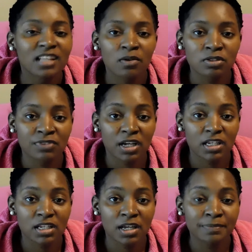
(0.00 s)
That was
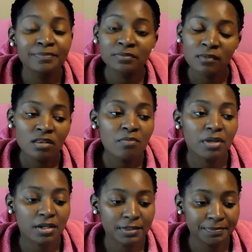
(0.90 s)
fucking dumb.
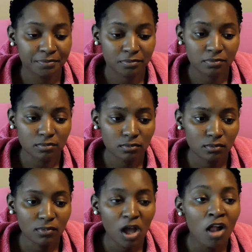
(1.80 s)
But
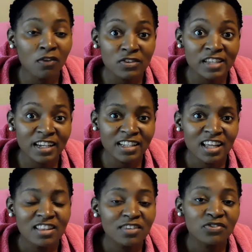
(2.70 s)
all of a
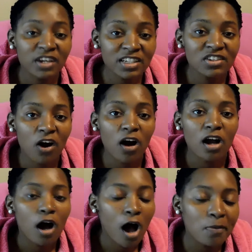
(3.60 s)
sudden, the fucking
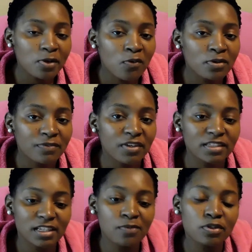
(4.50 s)
dog popped over the
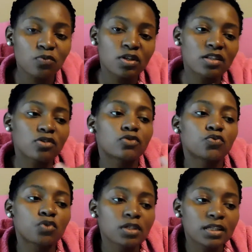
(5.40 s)
fence. It was one of
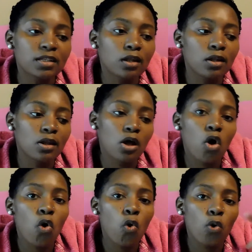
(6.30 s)
those really
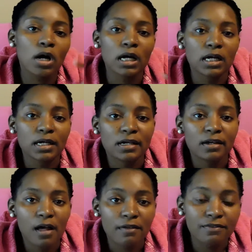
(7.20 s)
low
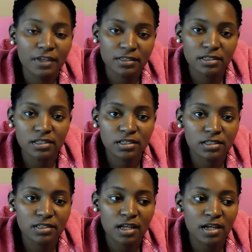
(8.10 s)

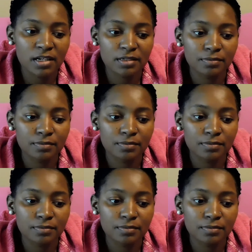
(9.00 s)
fences, the